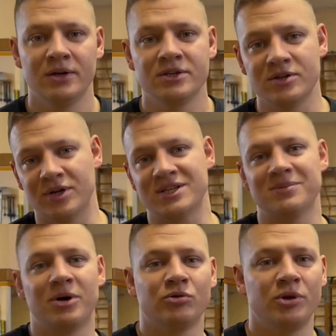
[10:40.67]
So that's
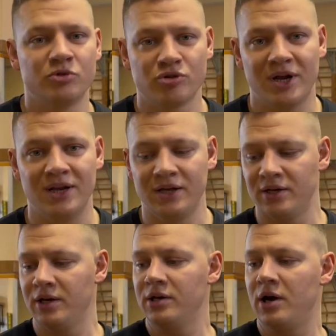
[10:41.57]
about grip training
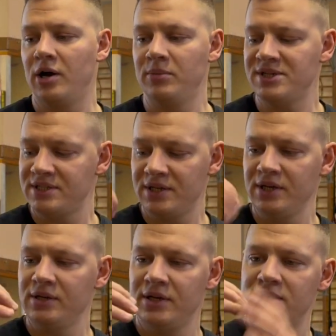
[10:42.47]
in arm
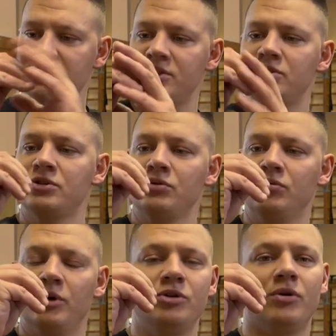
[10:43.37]
wrestling. This is
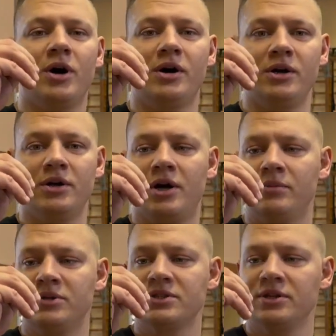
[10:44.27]
where you are in
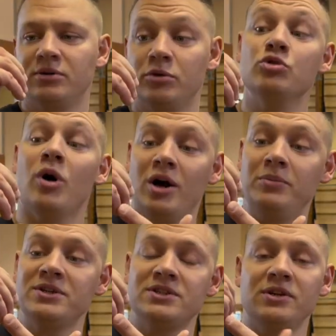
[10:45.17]
arm wrestling when you arm
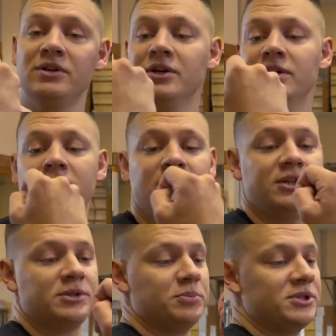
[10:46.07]
wrestle,
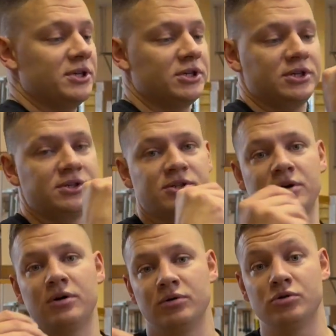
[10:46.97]
this position,
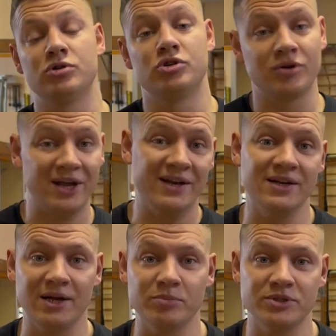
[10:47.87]
so you should train in
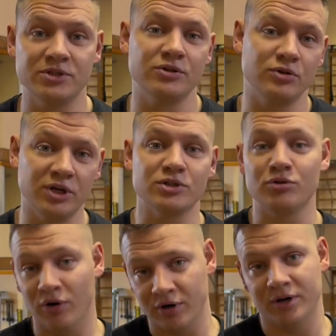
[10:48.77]
that position to get
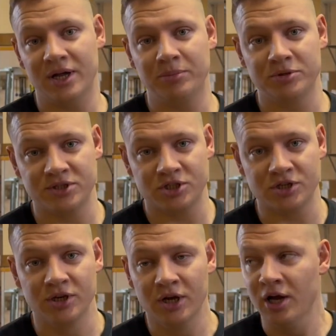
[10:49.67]
stronger in that position.
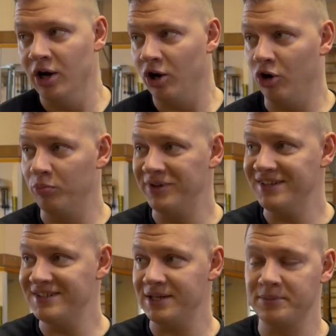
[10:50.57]
Hope
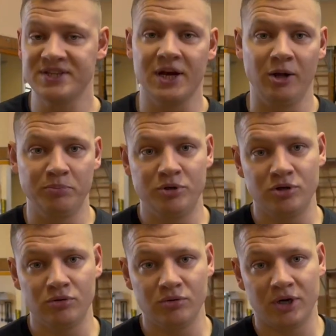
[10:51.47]
these tips help
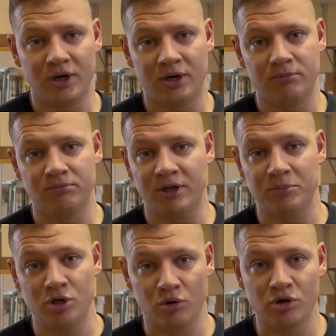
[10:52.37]
you. Let
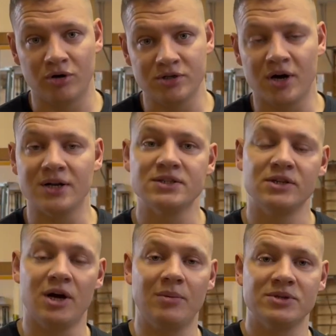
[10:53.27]
me know your thoughts in
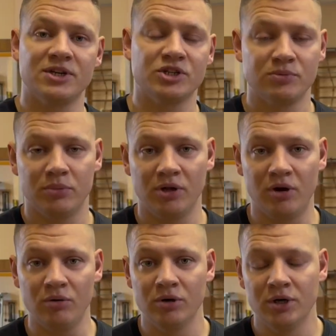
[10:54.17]
the comment section
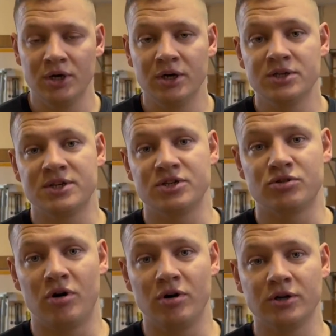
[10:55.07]
below. Stay
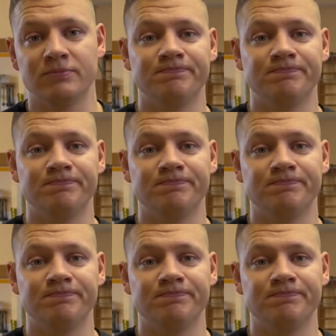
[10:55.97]
strong,